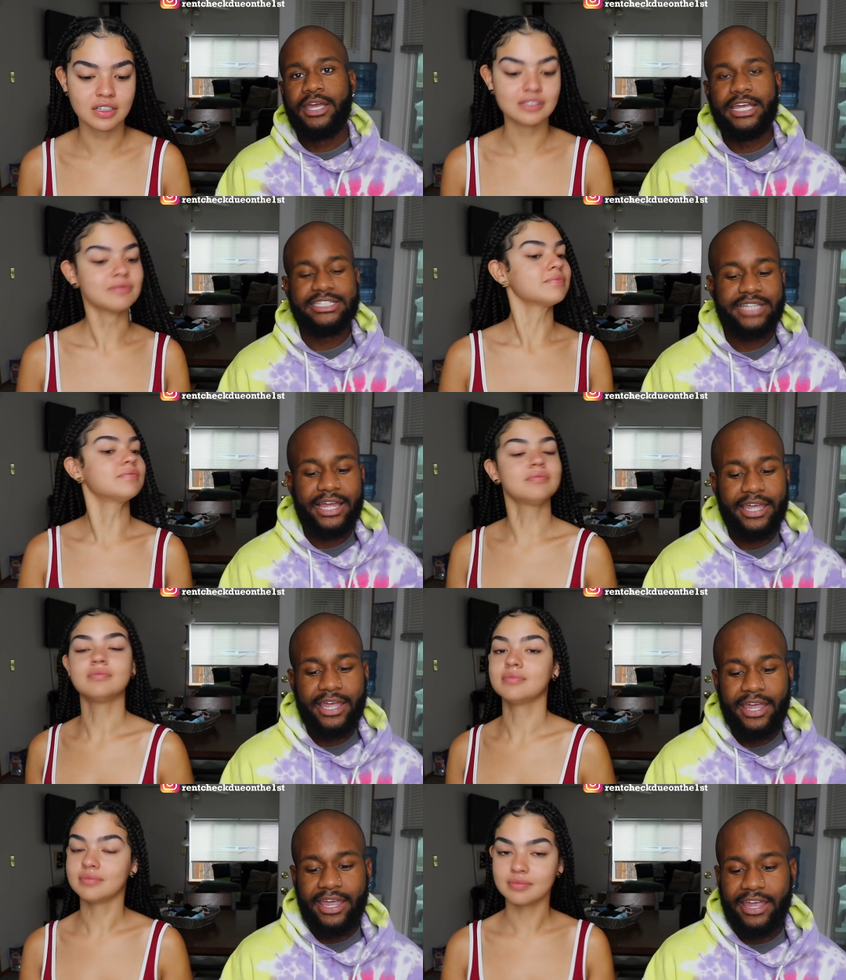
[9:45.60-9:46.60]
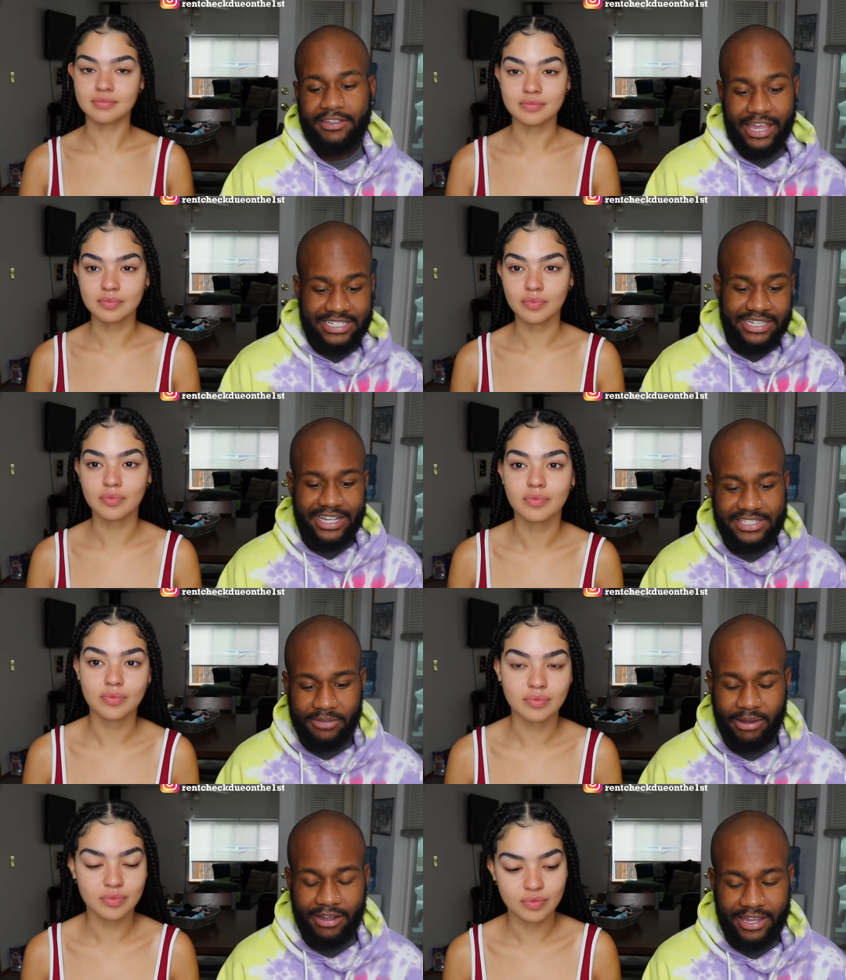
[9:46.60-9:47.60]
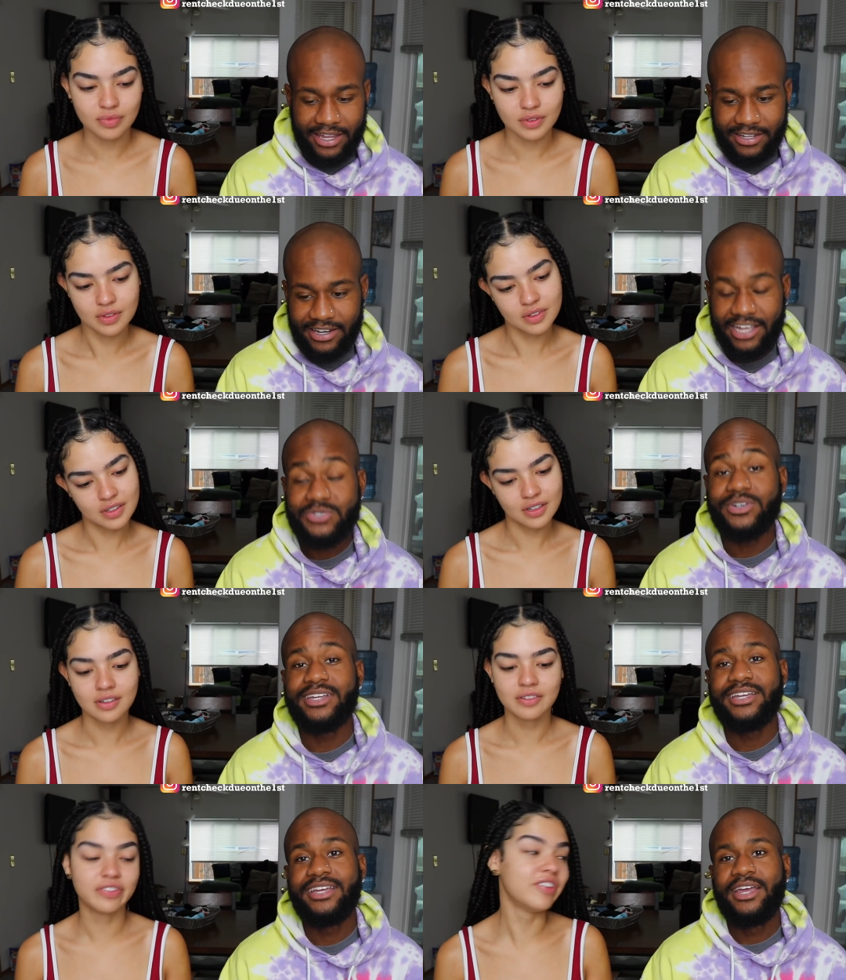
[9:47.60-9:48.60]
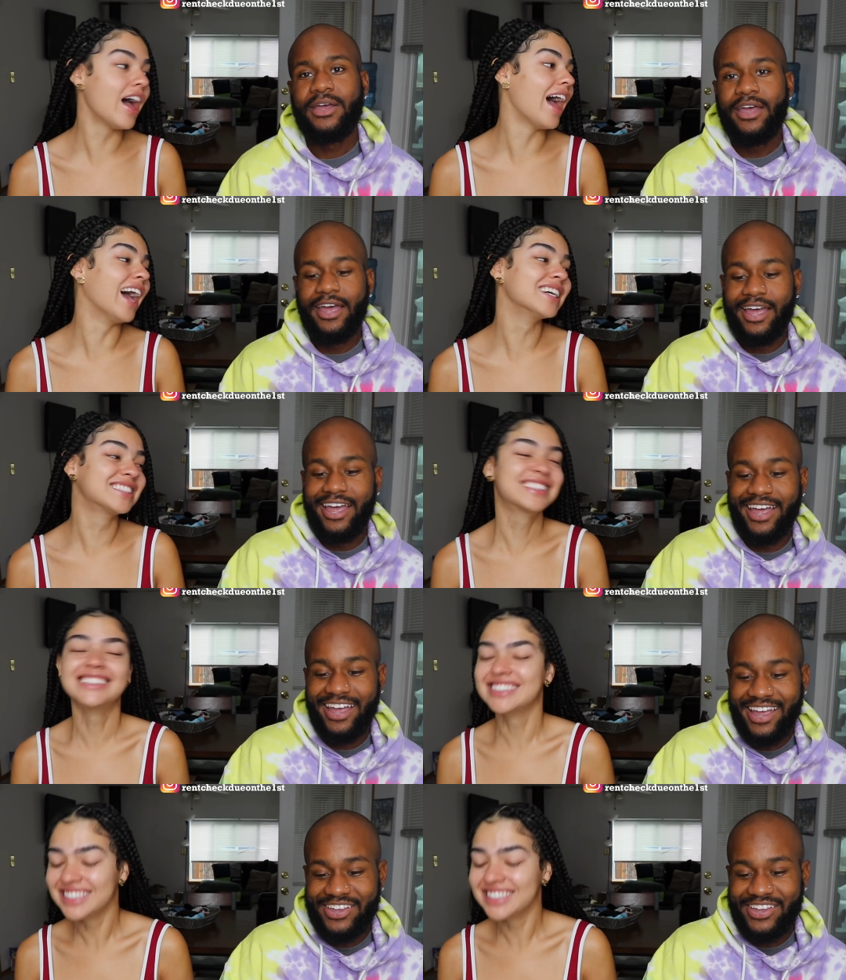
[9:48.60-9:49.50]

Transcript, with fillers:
Speaker 1: It's just like, if they see this, they're like, okay, next one. Facts.